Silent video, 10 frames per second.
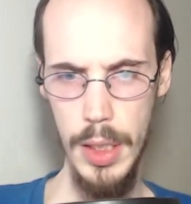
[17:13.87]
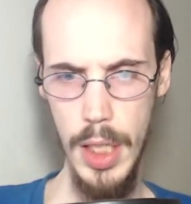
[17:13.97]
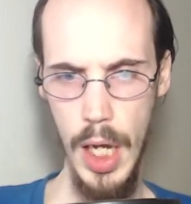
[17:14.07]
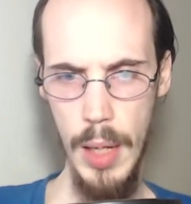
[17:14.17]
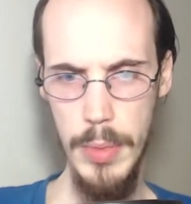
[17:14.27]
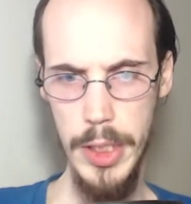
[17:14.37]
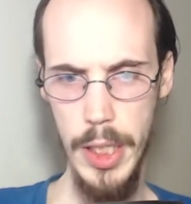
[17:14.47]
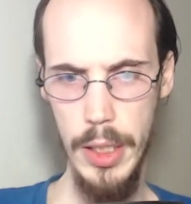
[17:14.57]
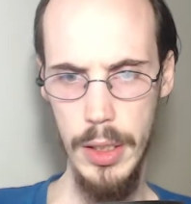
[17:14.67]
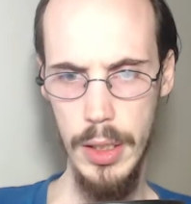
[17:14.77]
Time is
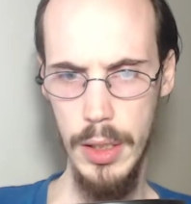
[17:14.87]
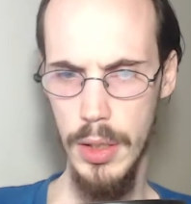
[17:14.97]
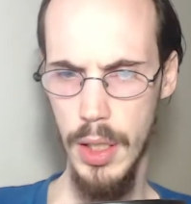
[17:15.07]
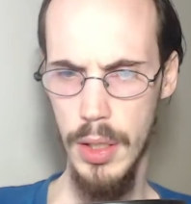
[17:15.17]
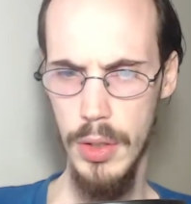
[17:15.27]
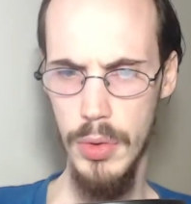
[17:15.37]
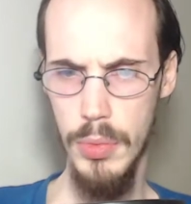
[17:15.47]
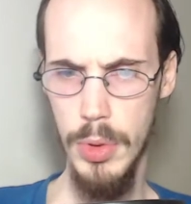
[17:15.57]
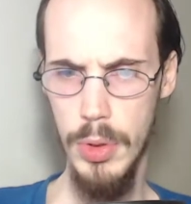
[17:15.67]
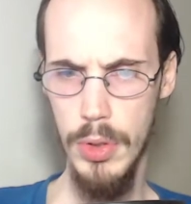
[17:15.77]
at new
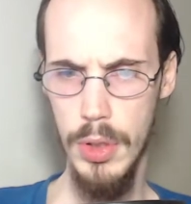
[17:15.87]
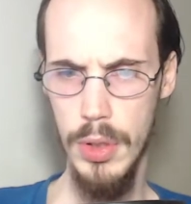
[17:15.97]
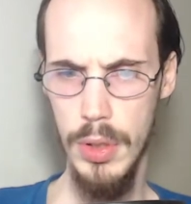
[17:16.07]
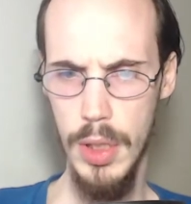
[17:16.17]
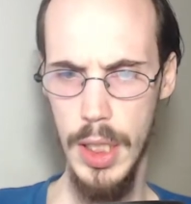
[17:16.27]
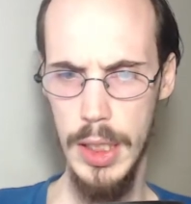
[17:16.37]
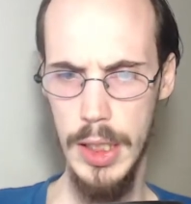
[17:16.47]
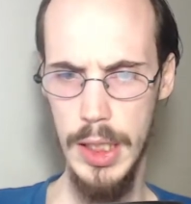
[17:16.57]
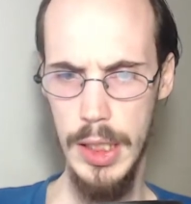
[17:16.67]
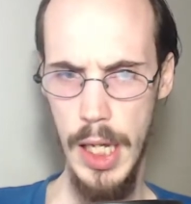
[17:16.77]
moon,
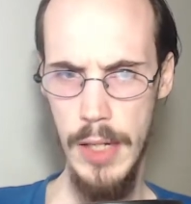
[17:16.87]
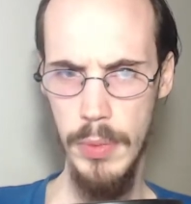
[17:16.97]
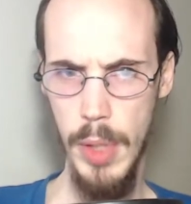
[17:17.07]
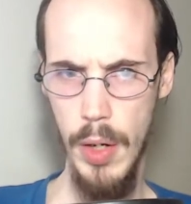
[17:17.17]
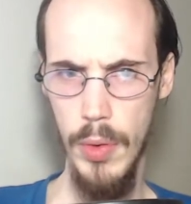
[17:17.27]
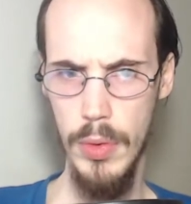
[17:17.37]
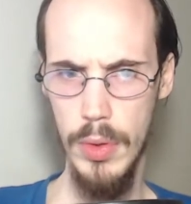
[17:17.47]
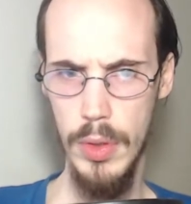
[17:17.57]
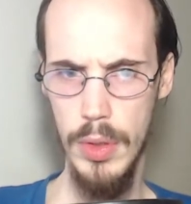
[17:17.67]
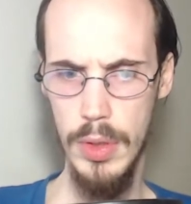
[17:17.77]
6 days from now.
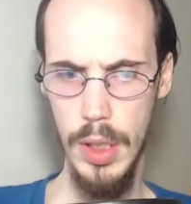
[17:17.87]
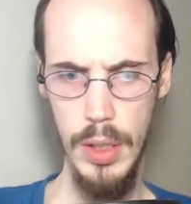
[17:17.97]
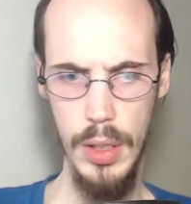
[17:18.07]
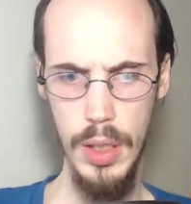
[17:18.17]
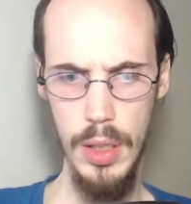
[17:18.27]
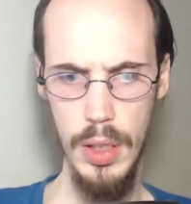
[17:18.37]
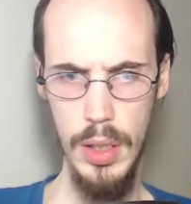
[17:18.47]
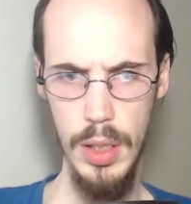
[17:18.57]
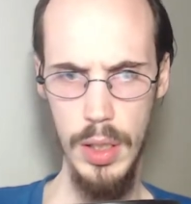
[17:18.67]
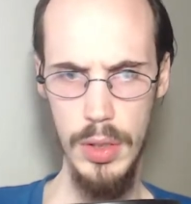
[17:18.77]
Huh?
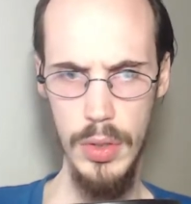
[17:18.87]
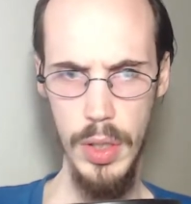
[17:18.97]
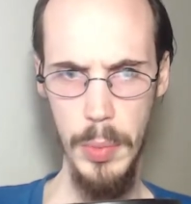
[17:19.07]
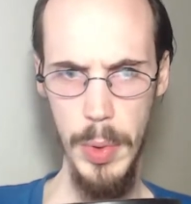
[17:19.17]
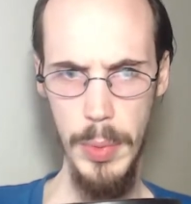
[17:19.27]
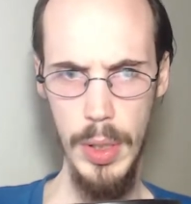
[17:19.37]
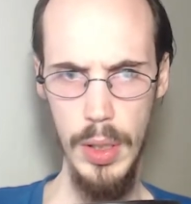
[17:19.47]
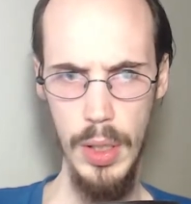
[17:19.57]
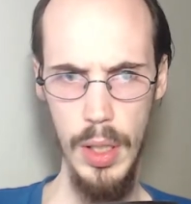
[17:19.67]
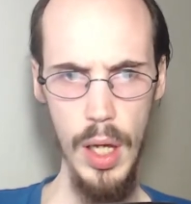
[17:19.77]
Looking at baby?
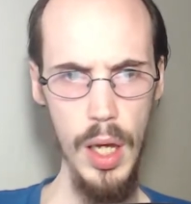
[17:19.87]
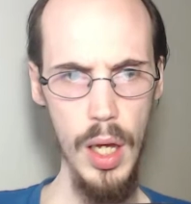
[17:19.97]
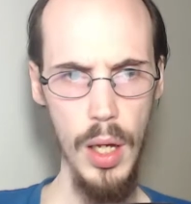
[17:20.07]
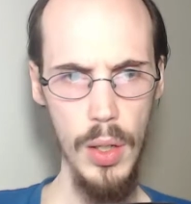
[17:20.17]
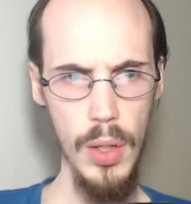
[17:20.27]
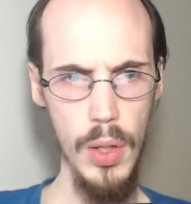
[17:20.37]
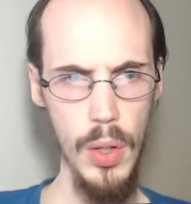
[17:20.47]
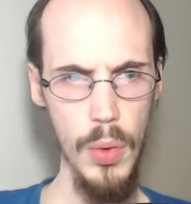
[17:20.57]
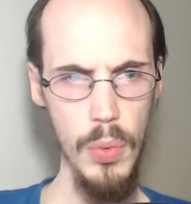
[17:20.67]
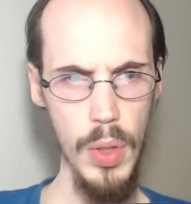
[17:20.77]
Ah,
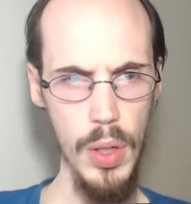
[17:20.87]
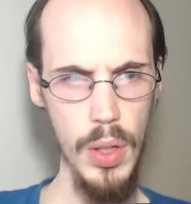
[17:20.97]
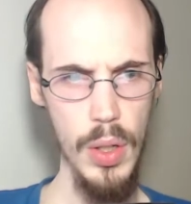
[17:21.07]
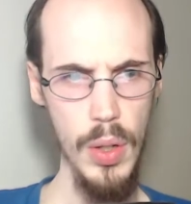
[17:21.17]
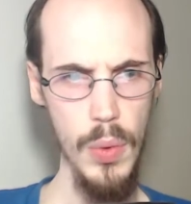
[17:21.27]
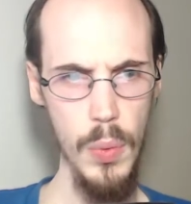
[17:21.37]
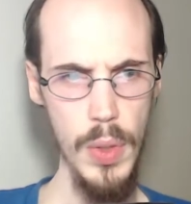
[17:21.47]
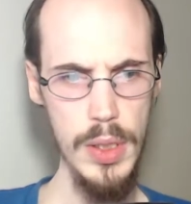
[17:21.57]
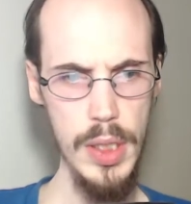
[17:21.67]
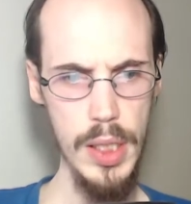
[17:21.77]
what?
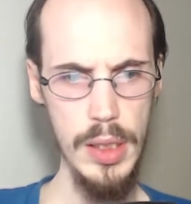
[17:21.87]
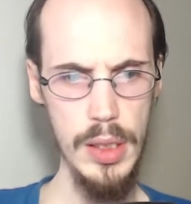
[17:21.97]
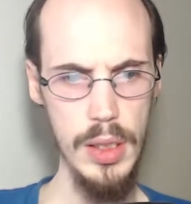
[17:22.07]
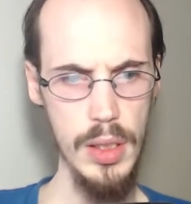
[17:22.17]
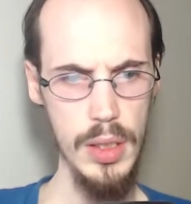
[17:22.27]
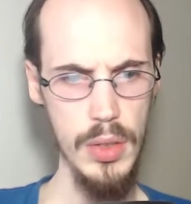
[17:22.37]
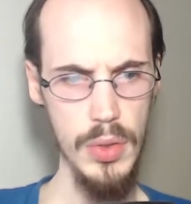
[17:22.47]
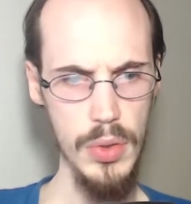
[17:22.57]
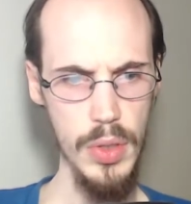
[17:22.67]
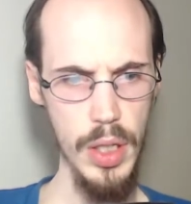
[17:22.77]
What is this?
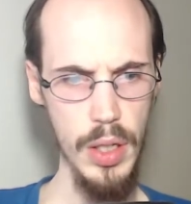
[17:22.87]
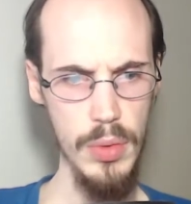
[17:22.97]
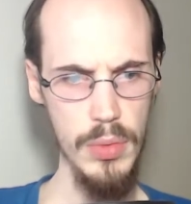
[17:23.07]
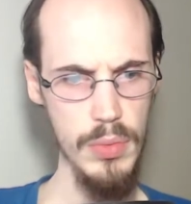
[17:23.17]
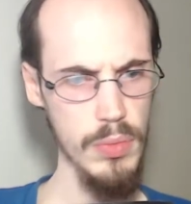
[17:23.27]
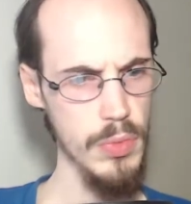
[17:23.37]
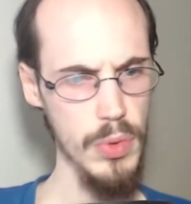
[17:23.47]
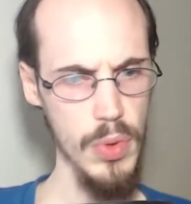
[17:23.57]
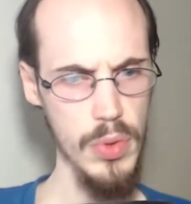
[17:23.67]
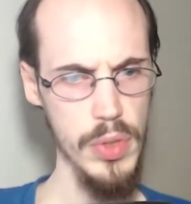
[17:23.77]
Looking at our
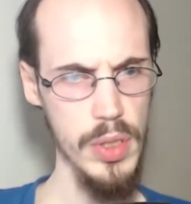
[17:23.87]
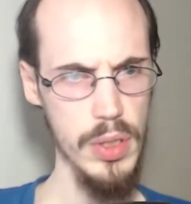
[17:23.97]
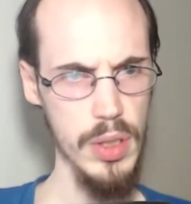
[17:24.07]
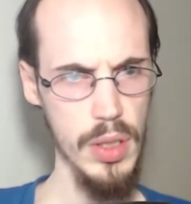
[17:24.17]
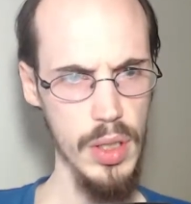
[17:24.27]
groceries?